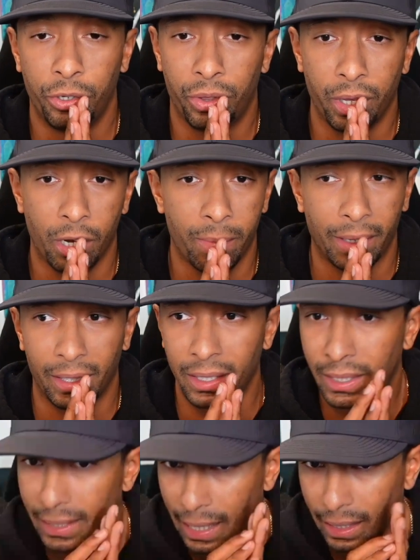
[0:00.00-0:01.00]
you think about the
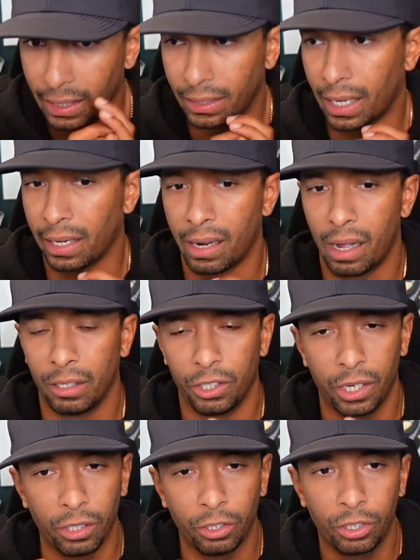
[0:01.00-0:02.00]
selling psychology.
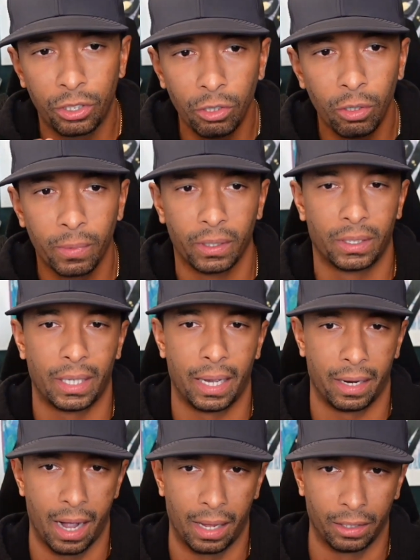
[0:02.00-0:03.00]
Consumer
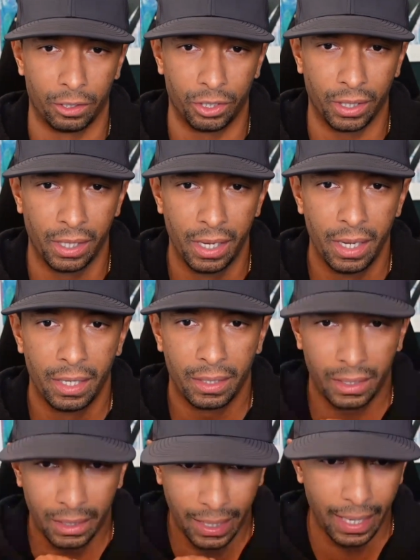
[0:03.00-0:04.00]
psychology
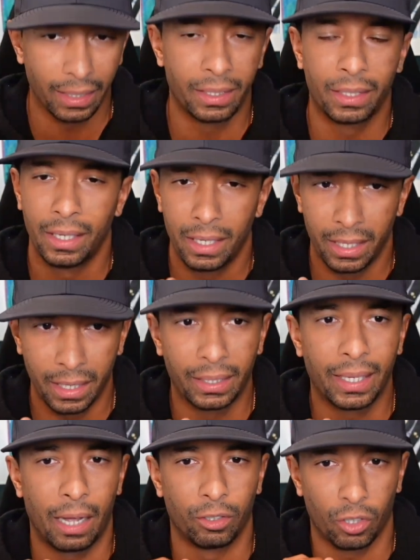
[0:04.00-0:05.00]
states
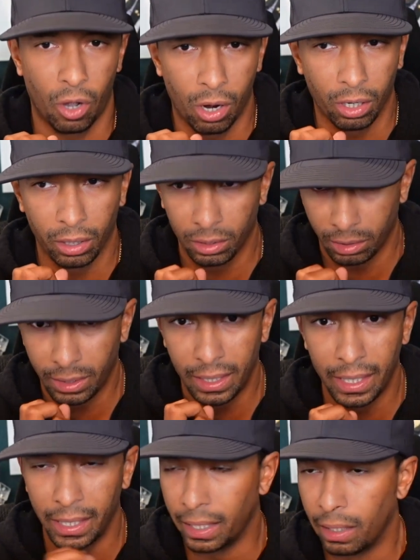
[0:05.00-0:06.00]
discounts are
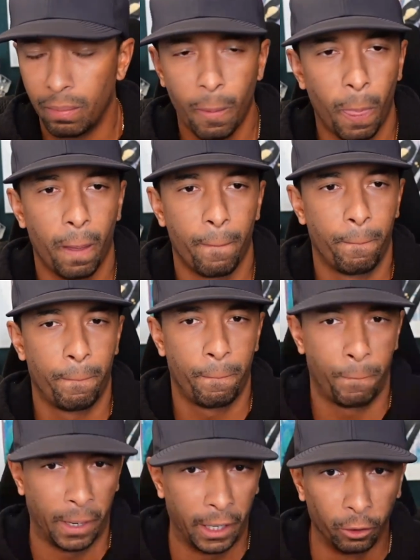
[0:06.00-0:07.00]
needed,
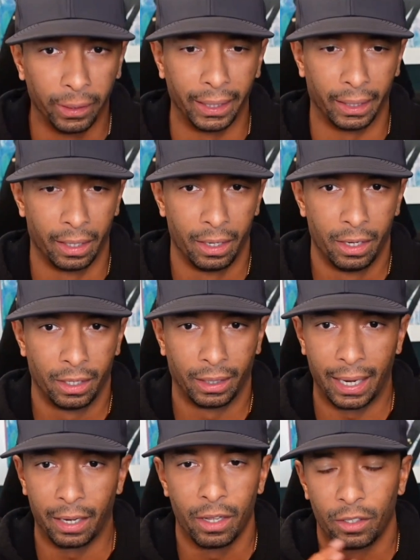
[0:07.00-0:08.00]
period.
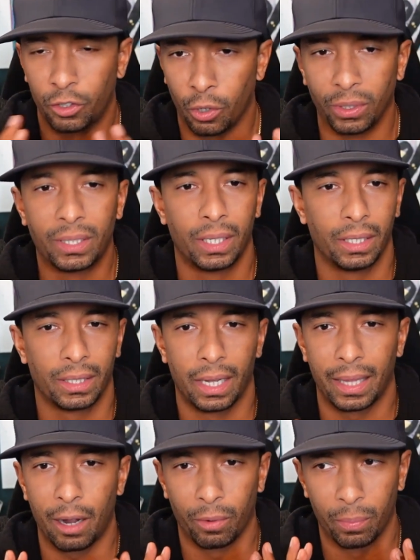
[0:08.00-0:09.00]
Like, so it's things like
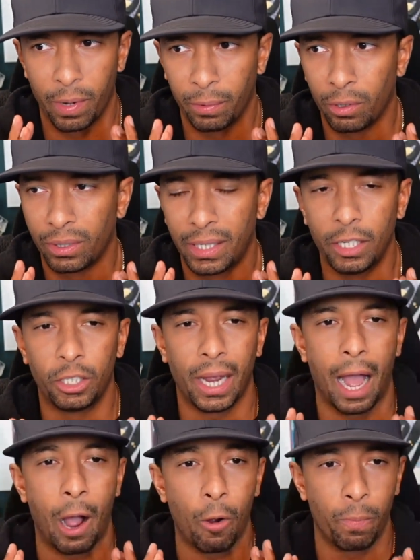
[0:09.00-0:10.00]
that where people don't teach
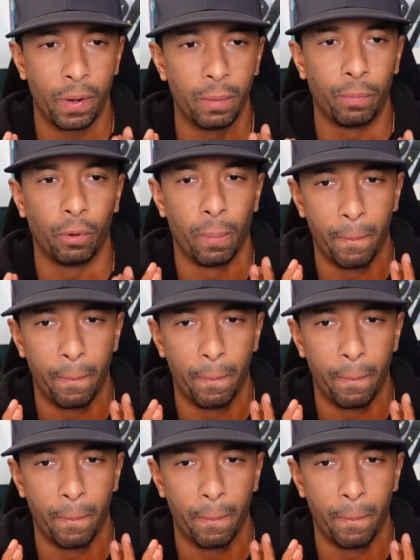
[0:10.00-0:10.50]
how people